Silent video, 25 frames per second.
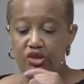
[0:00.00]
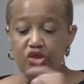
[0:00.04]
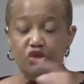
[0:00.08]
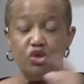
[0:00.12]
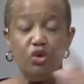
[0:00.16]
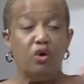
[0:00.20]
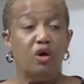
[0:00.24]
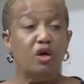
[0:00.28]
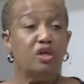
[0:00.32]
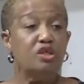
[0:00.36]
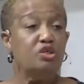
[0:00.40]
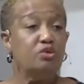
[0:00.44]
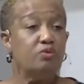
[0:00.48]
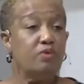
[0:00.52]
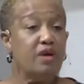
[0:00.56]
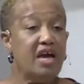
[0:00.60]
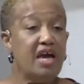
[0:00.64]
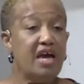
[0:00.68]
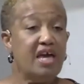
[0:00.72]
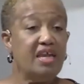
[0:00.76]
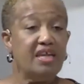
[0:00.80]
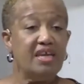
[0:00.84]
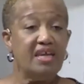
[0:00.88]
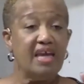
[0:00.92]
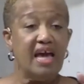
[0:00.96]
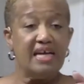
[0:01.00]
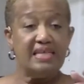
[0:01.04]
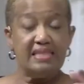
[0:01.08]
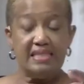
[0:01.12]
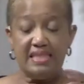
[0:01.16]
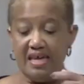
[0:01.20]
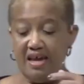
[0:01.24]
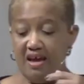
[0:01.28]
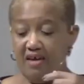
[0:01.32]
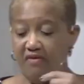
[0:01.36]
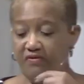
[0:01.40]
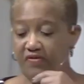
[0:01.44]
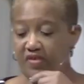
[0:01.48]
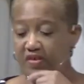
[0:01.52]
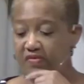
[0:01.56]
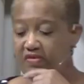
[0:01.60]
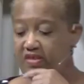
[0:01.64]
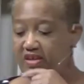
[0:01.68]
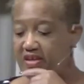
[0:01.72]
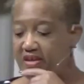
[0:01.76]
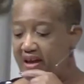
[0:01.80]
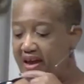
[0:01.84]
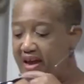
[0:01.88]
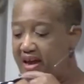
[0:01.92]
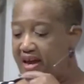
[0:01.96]
George read in Isaiah
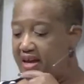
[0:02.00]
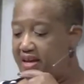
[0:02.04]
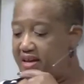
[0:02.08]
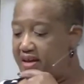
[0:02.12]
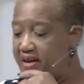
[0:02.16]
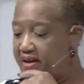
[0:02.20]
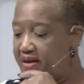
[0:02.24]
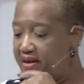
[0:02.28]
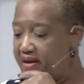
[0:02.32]
58,